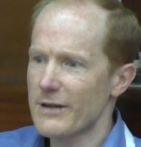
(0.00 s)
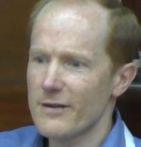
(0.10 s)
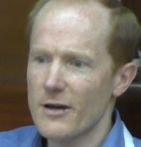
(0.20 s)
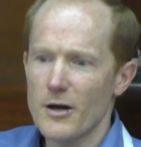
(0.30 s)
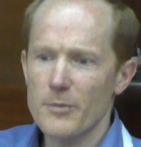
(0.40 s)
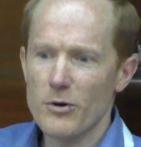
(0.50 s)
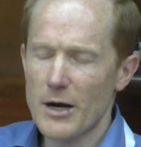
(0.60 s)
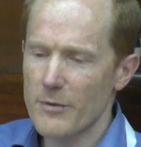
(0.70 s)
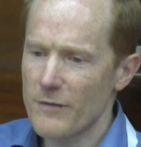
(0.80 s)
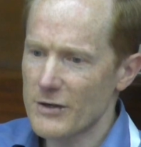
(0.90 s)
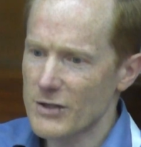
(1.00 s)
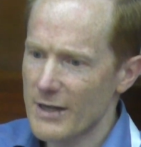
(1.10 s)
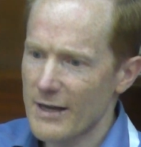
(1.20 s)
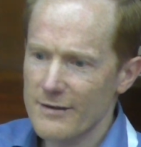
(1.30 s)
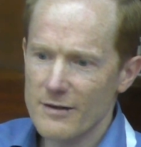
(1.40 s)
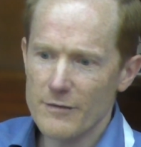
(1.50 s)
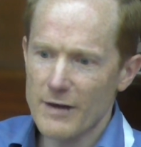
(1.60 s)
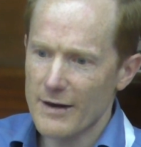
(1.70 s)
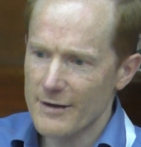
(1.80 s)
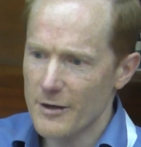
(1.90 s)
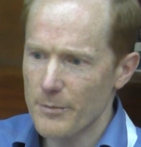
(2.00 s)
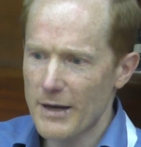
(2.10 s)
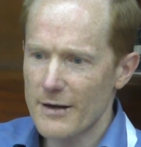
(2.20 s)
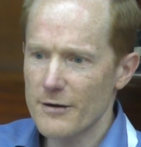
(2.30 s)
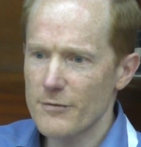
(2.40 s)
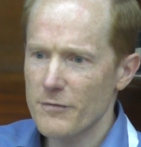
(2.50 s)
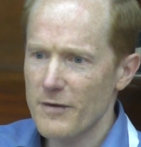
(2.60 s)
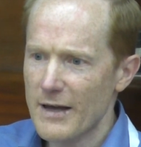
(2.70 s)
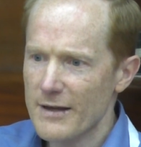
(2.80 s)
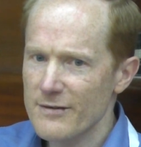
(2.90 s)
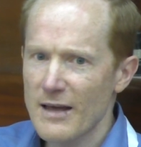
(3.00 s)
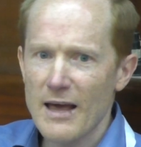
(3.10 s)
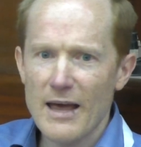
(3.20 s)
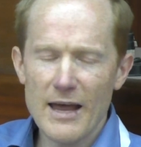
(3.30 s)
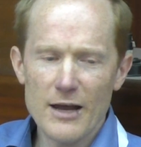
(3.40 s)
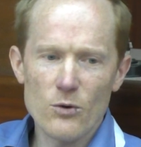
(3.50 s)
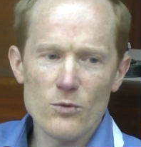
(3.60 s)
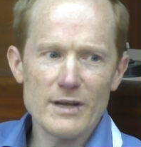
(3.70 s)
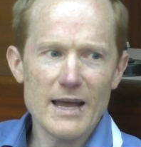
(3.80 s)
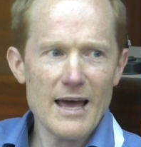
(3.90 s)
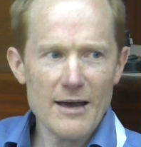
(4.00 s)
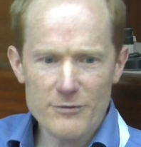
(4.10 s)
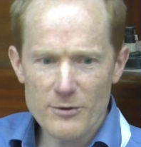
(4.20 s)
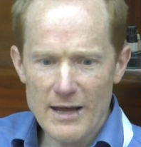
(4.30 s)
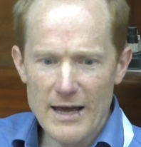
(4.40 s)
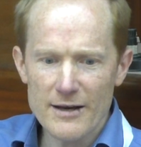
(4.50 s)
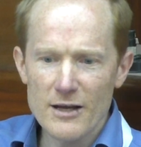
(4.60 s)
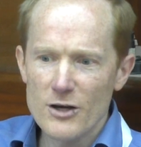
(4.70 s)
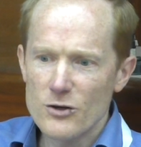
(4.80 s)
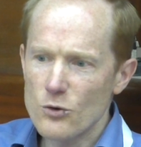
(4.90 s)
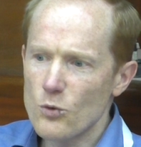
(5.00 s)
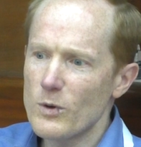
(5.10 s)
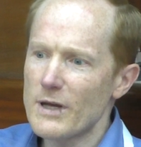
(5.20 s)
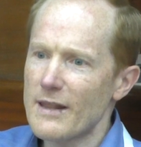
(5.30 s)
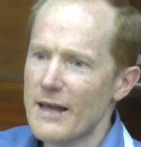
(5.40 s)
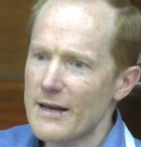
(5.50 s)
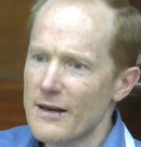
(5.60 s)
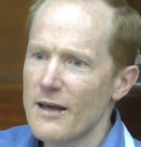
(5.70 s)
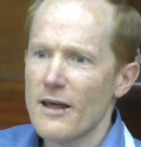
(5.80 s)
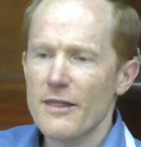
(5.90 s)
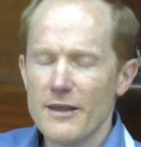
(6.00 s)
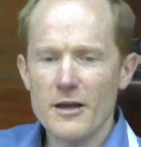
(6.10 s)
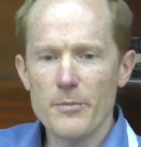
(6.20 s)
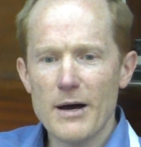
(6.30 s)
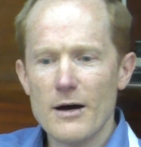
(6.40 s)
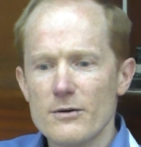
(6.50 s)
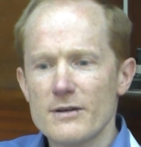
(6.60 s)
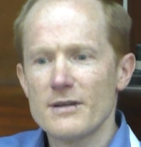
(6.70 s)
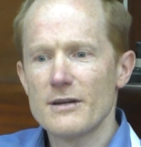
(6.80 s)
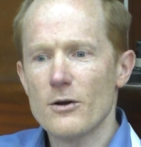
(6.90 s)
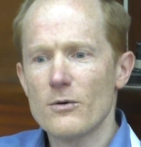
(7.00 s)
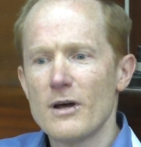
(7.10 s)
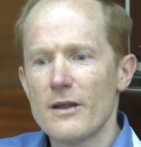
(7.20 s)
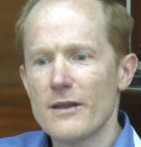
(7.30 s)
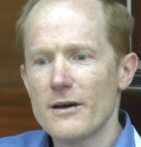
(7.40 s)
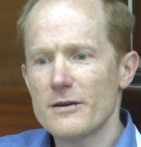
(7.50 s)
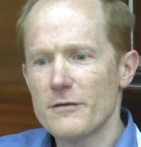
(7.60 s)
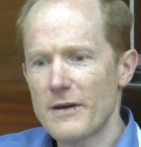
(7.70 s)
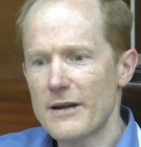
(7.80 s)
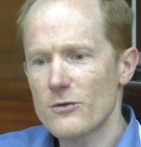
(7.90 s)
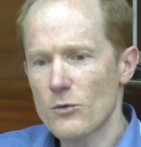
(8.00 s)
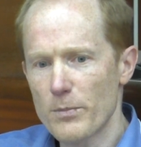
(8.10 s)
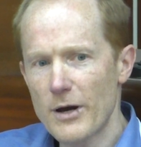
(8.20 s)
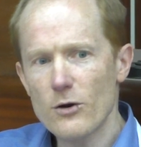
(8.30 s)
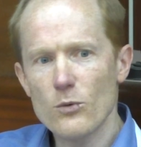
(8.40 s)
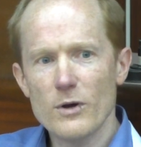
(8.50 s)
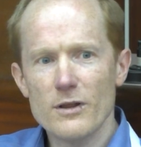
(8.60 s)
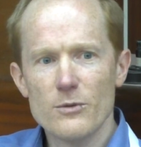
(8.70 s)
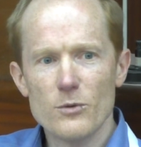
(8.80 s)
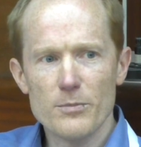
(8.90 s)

brings a prima facie case of anti-competitive effects, and only after that do we then think about the defendant's rebuttal with